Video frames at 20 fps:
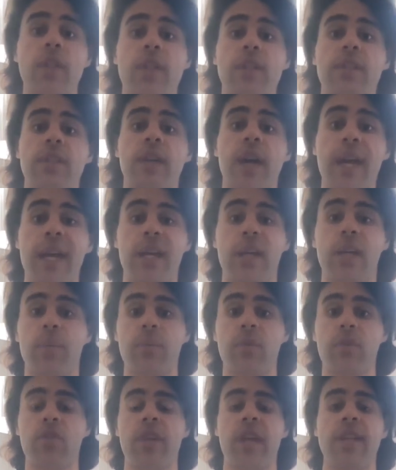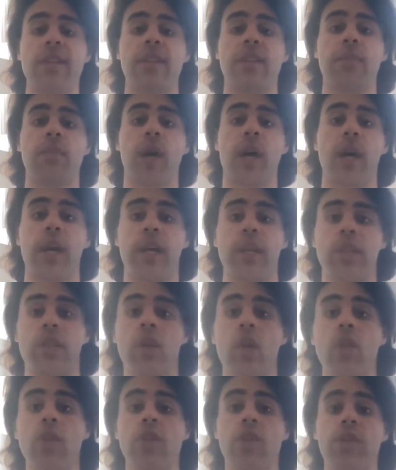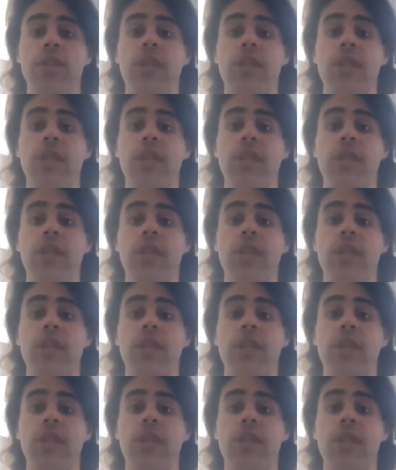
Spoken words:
a diagram created by Dr.